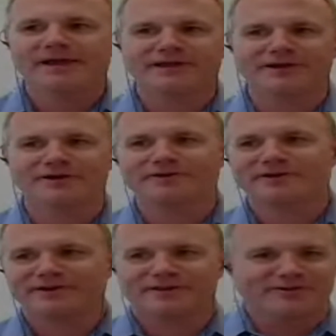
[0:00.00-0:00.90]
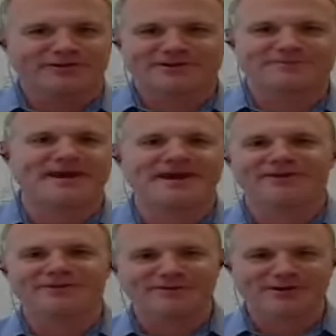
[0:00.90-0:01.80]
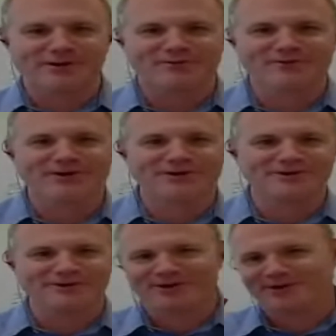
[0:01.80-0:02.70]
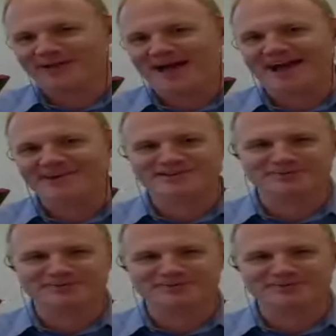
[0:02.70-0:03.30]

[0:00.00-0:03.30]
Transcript: you know, there's this debate on do you want to go first, do you want to go last,